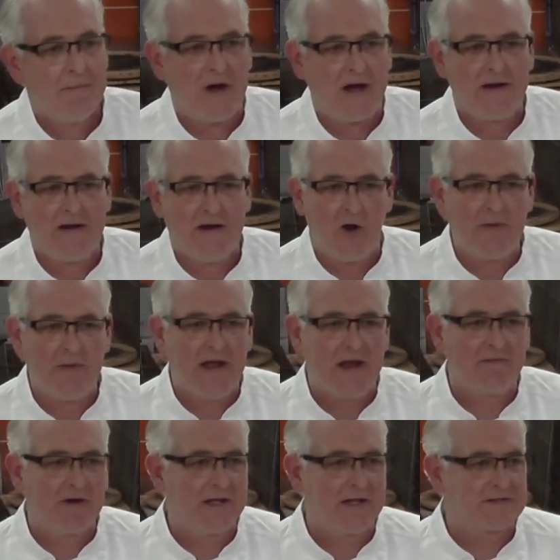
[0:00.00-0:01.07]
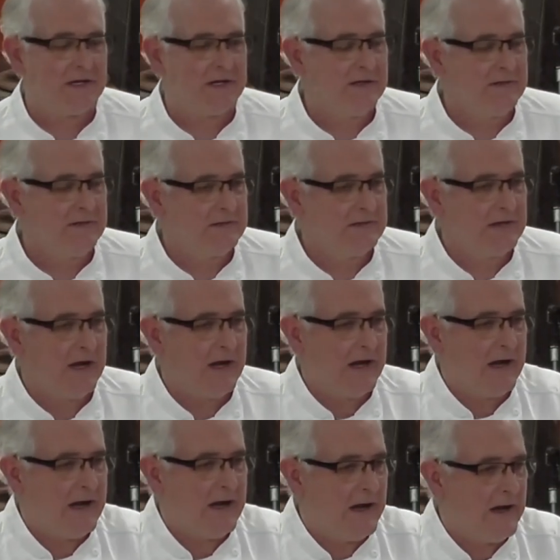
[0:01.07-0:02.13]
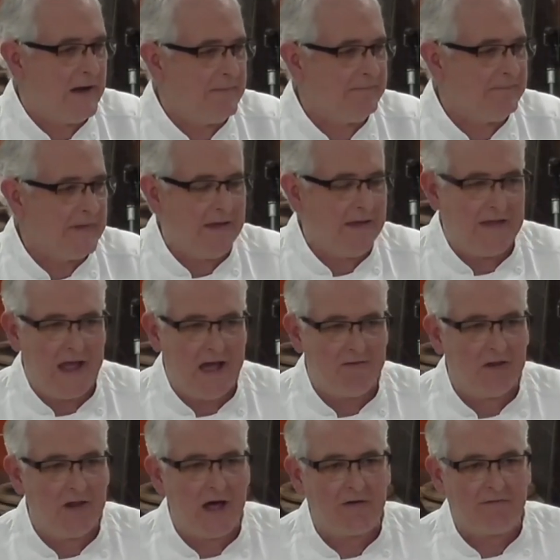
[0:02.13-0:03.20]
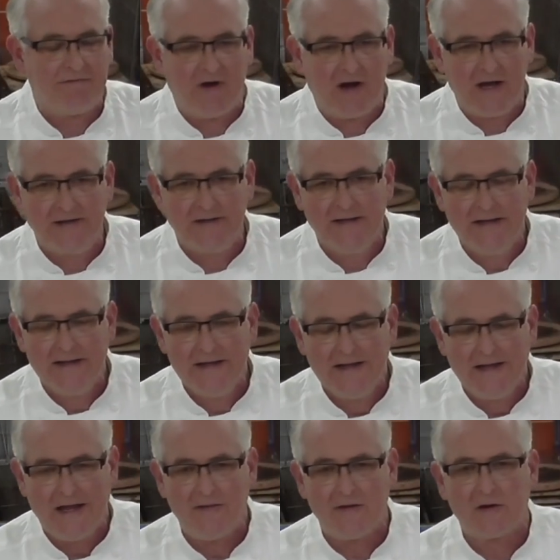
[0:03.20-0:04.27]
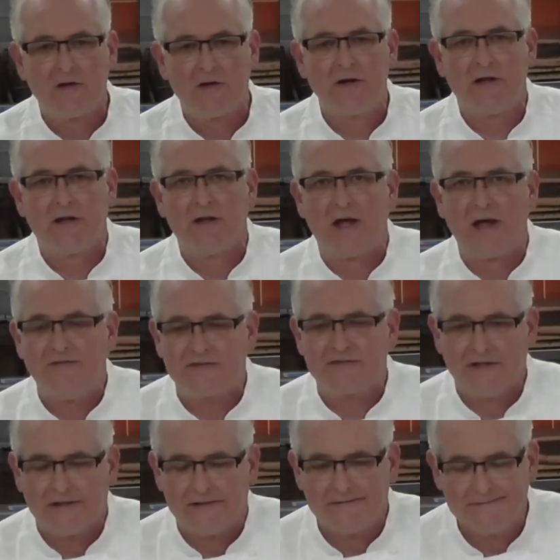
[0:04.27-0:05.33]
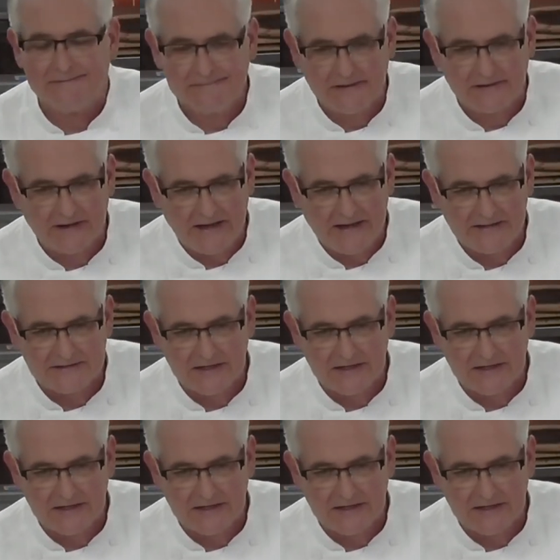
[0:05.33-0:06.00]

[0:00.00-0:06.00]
But nobody ever gets hurt, and they have a lot of fun, and they're learning a life skill, okay?